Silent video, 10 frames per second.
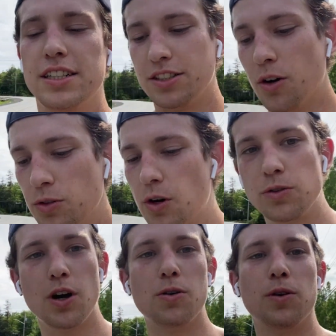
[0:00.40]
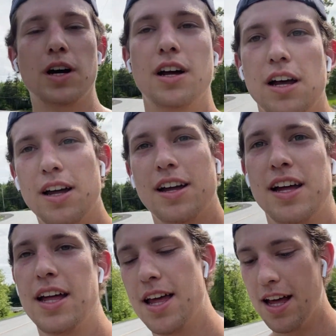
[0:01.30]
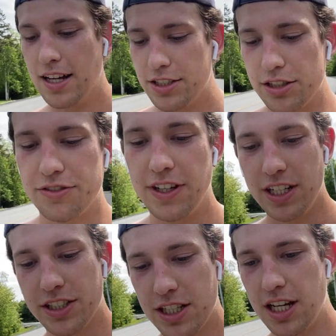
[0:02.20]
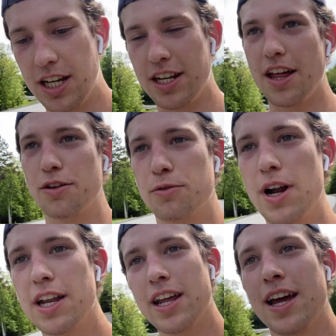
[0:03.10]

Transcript: Yo, just finished another run.